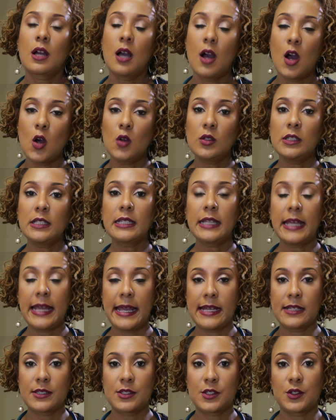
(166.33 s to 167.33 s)
Colon
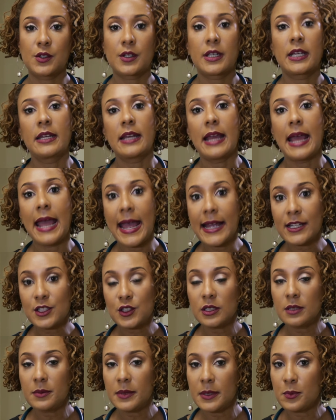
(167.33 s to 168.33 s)
cancer can
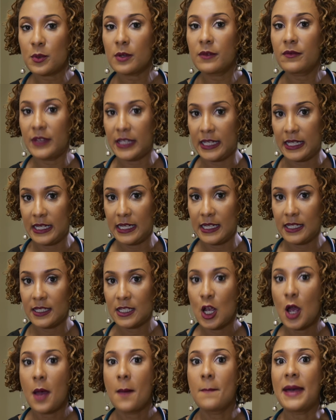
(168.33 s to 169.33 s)
actually be prevented
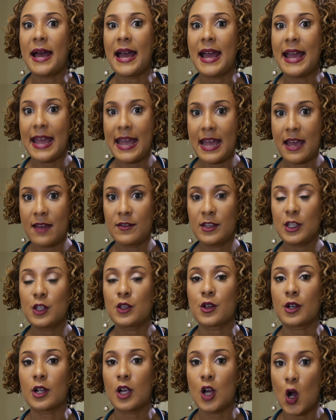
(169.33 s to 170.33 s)
by
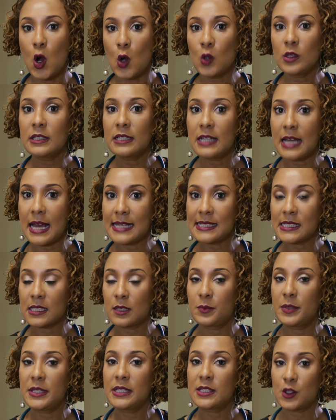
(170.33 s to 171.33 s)
having your
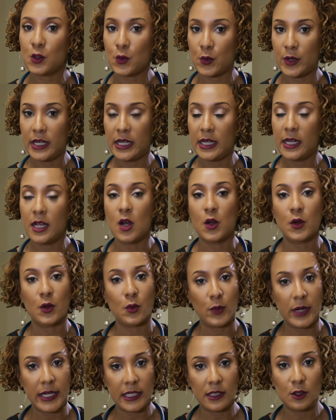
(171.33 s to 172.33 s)
colonoscopy screening on
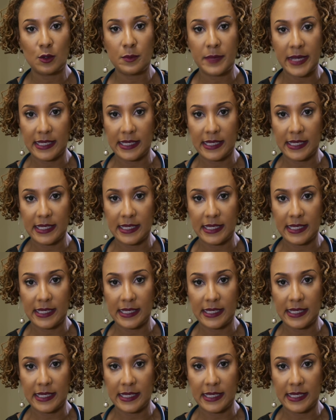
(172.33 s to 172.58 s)
a regular